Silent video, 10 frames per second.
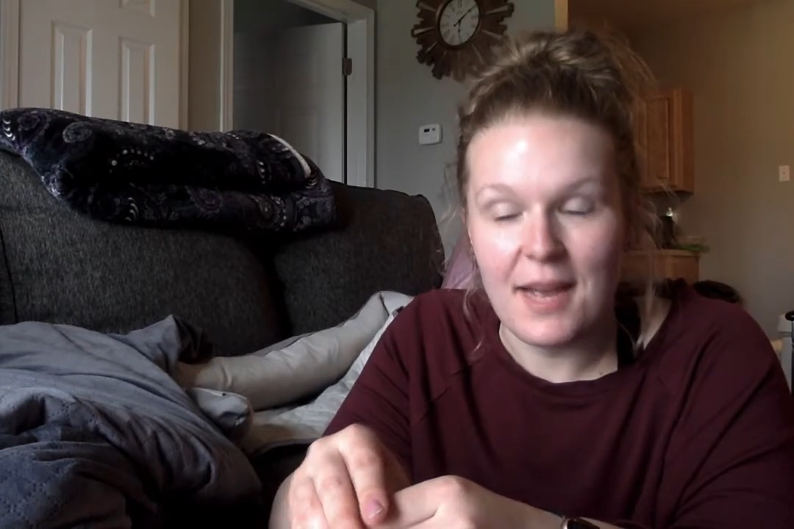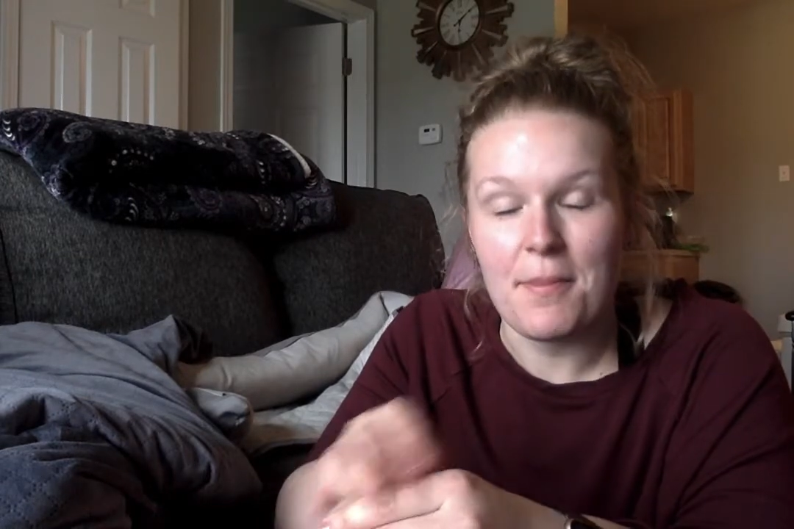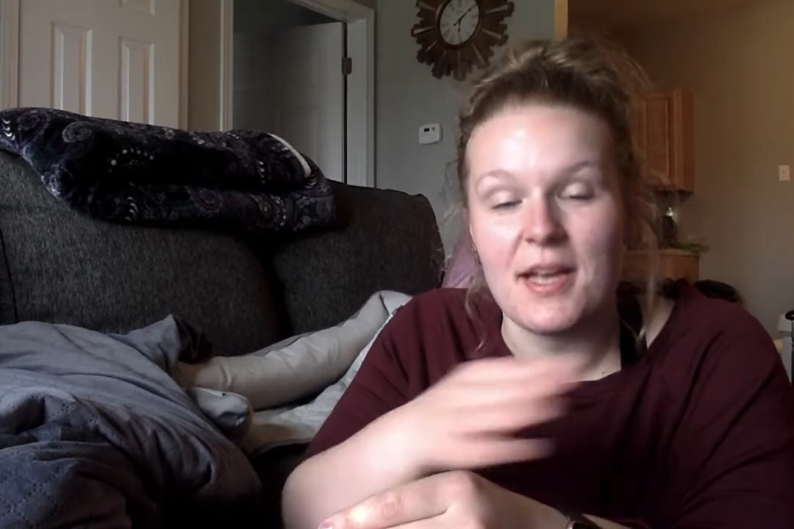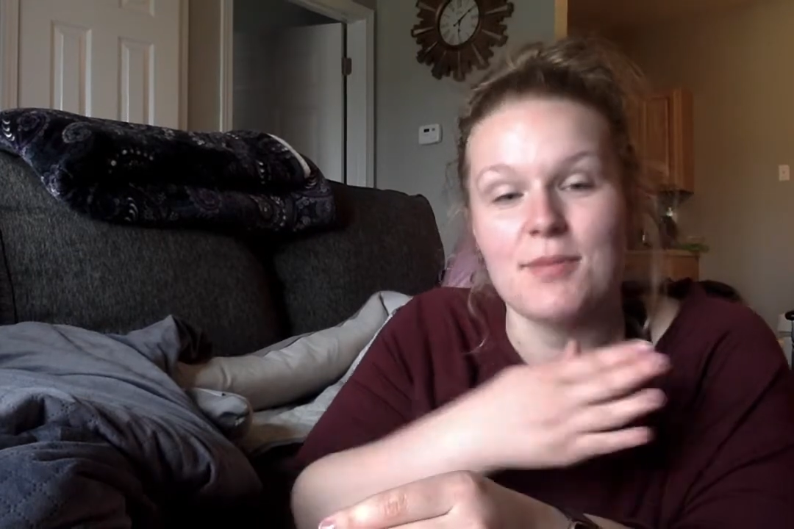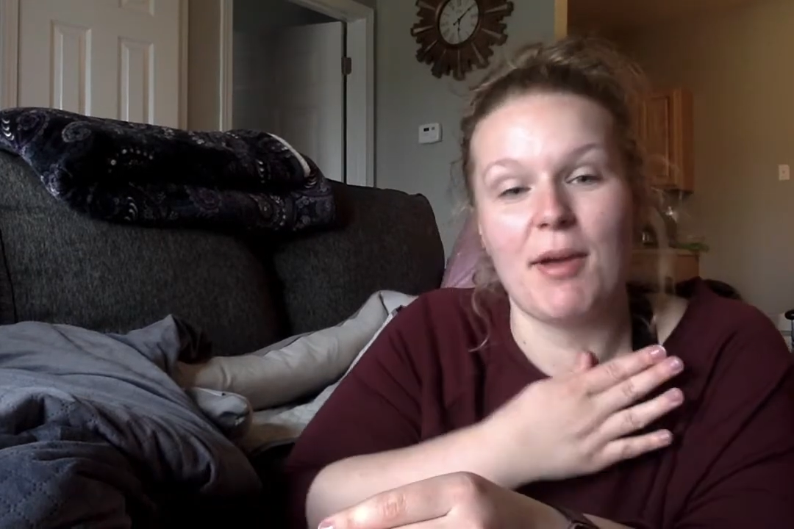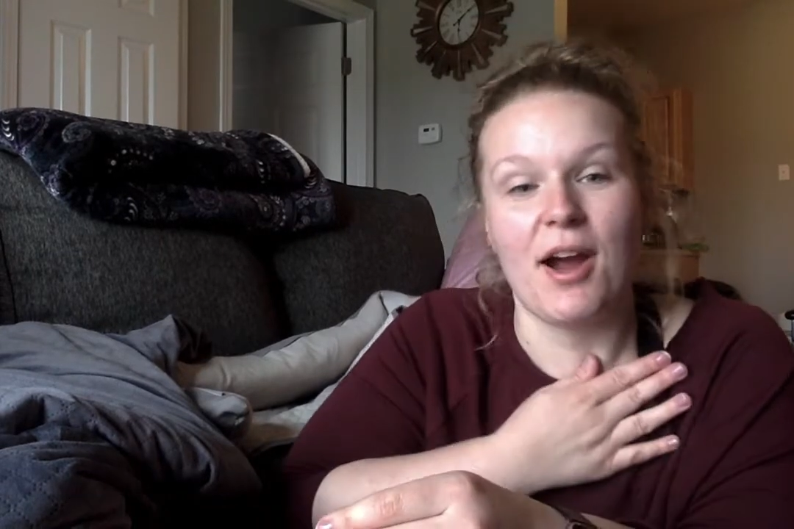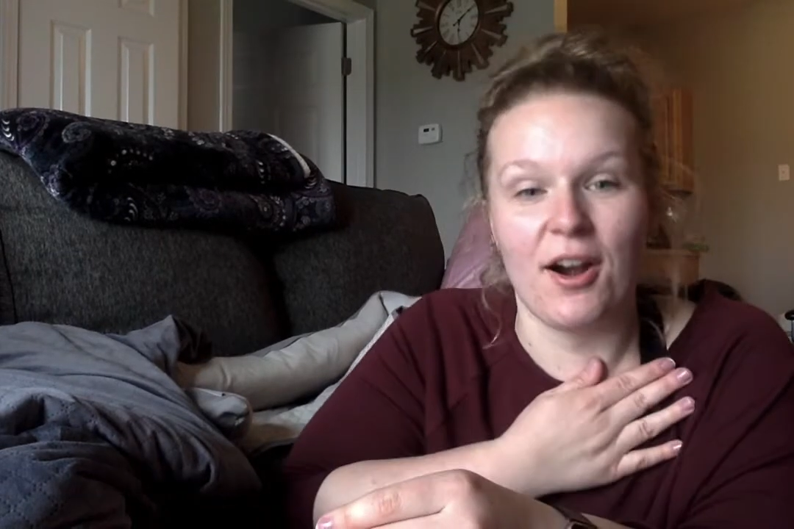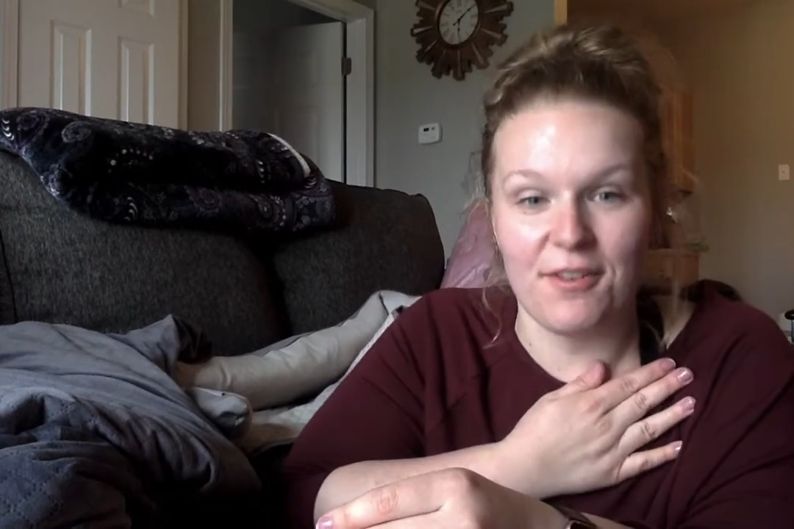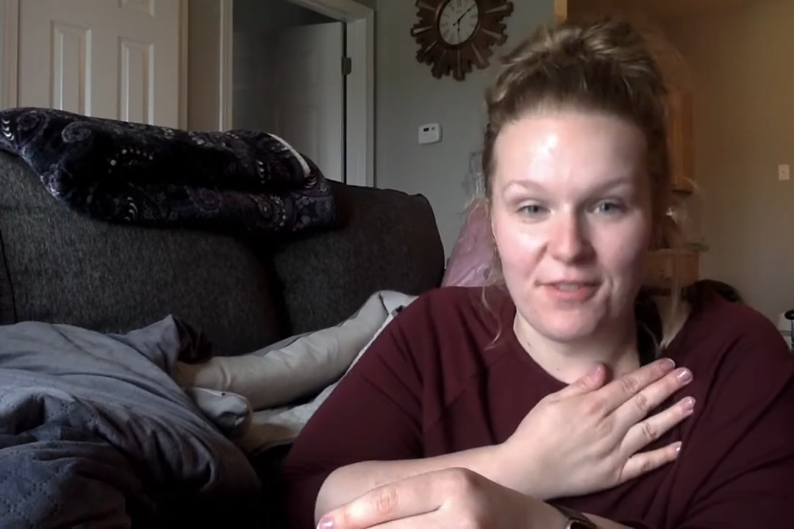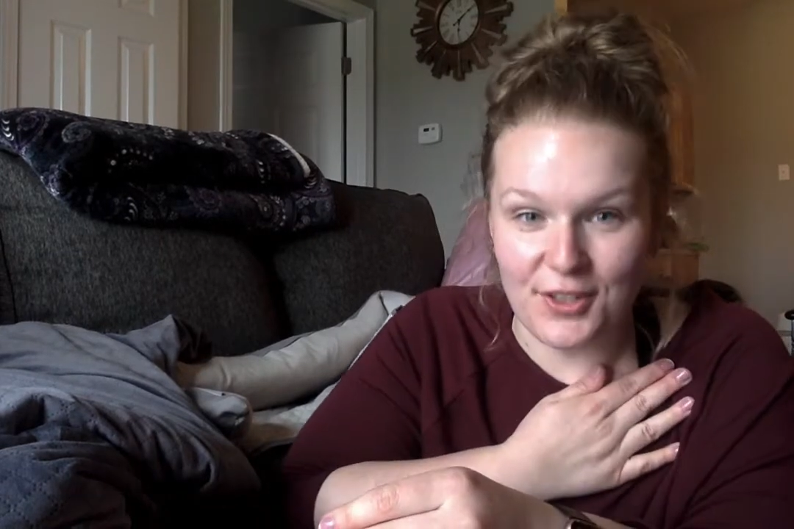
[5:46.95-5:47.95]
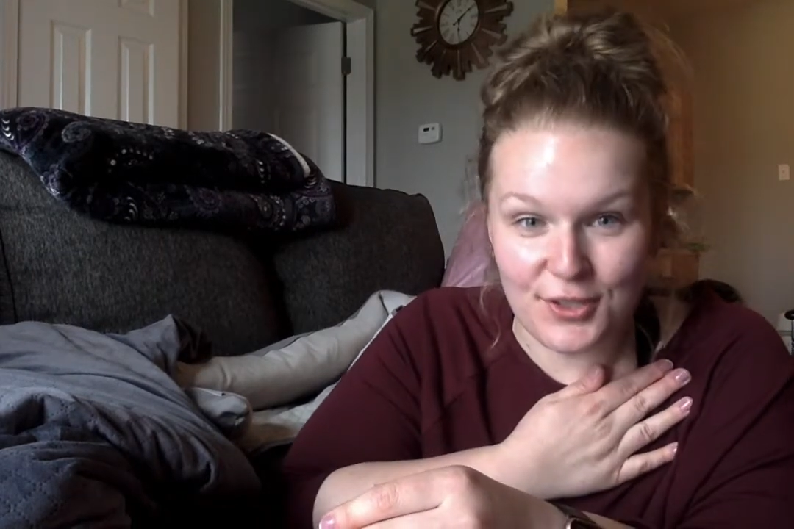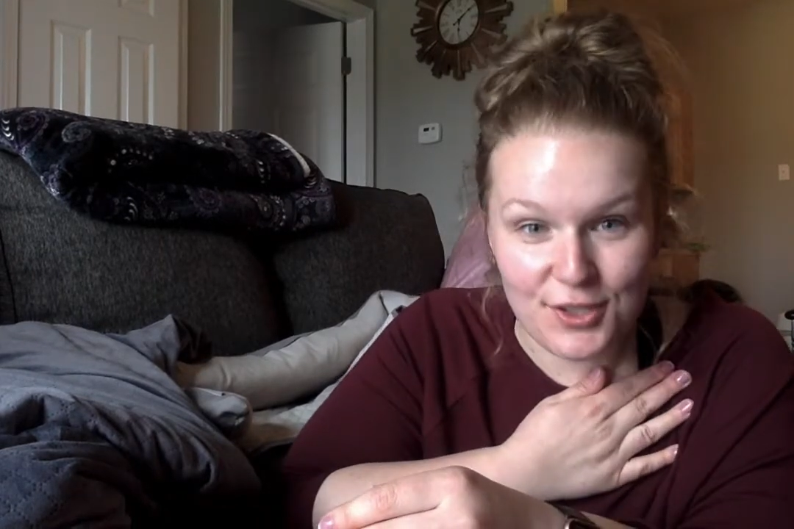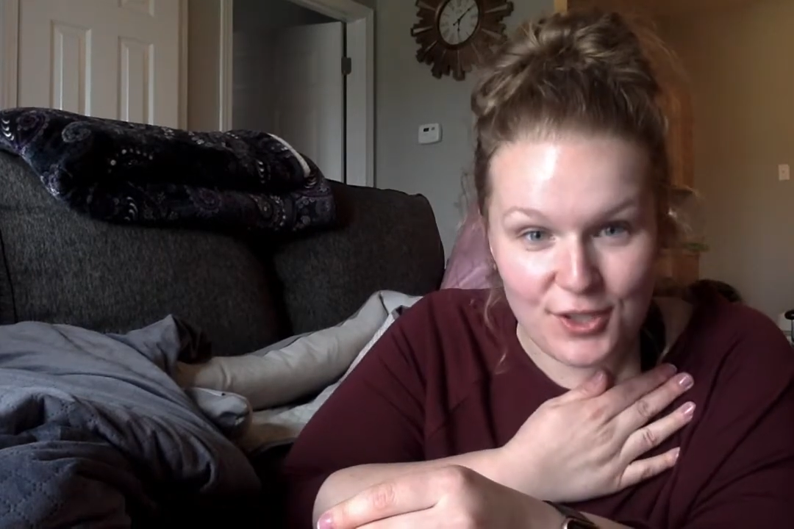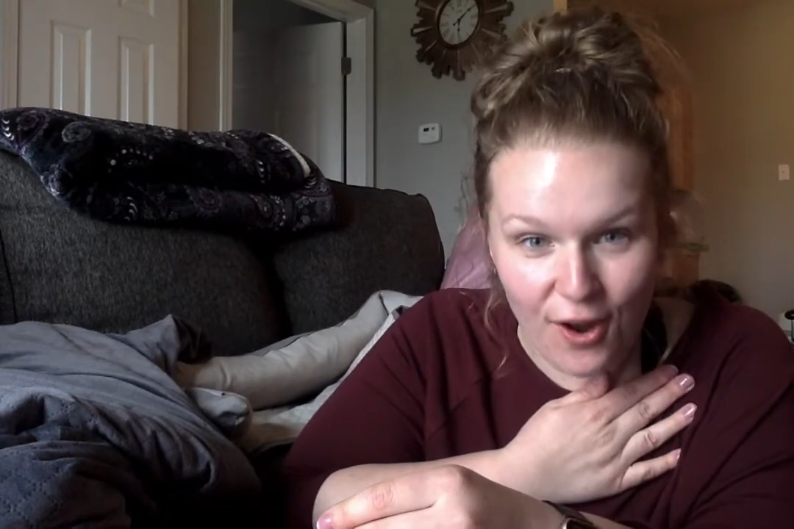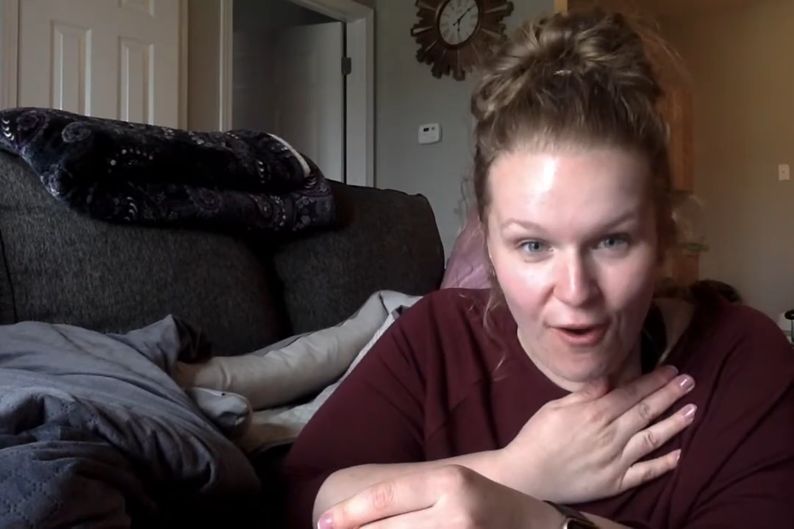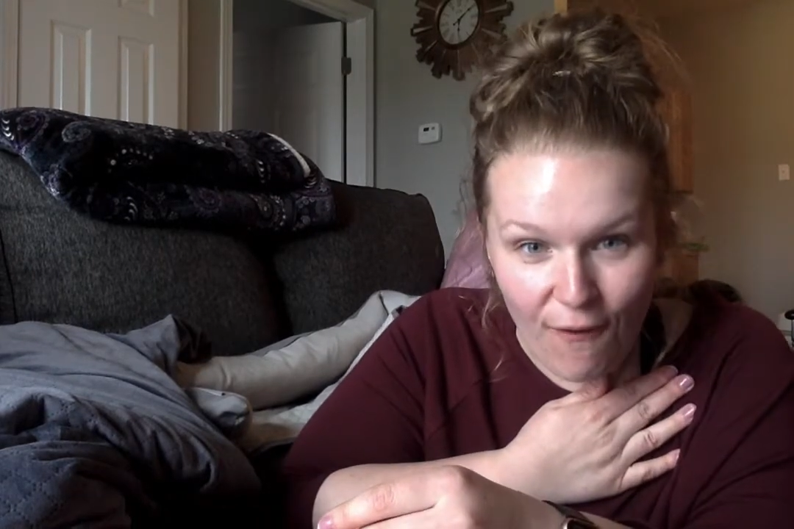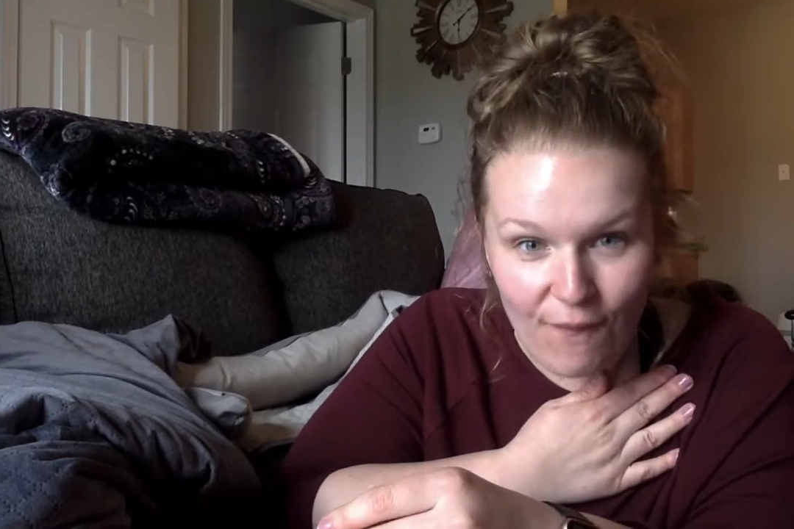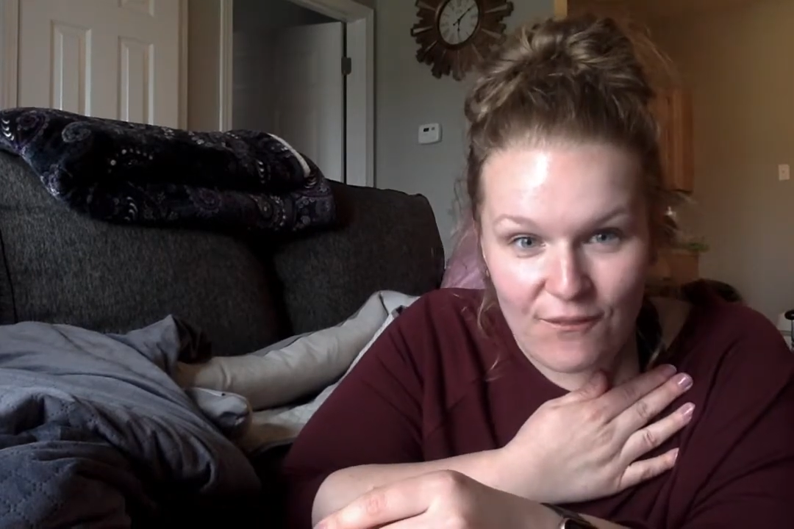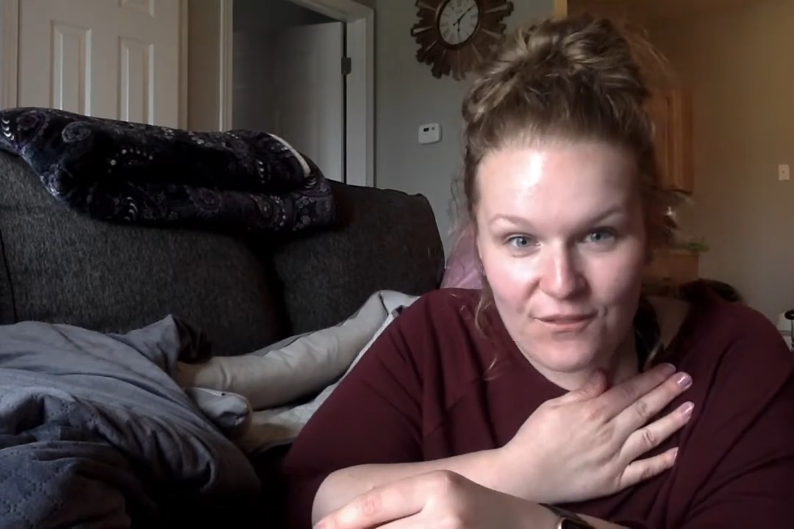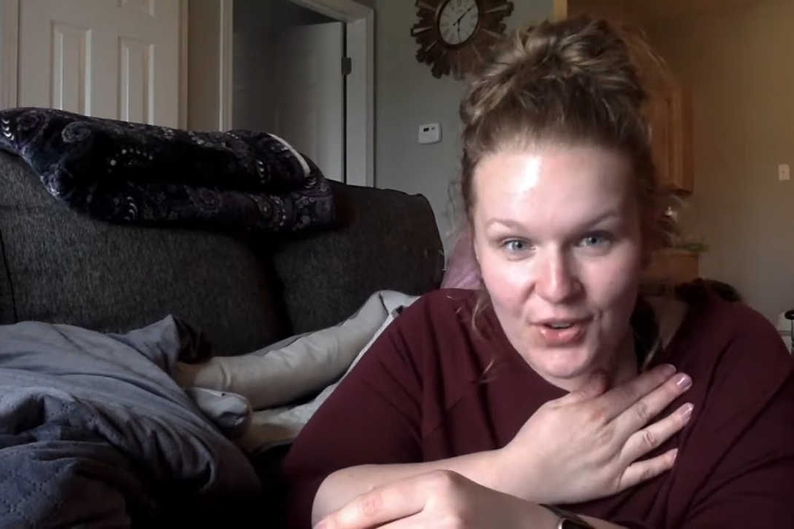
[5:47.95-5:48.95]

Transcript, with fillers: It makes my heart feel so